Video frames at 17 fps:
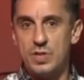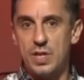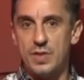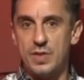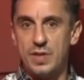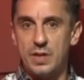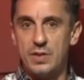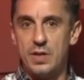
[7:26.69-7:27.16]
And I
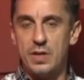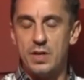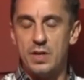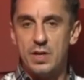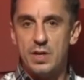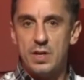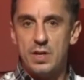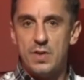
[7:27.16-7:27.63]
think
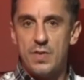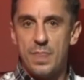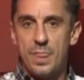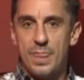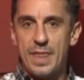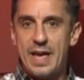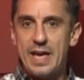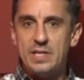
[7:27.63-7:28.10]

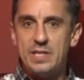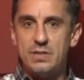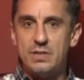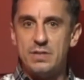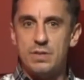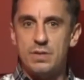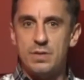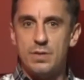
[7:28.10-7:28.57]
that
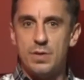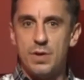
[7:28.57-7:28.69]
isn't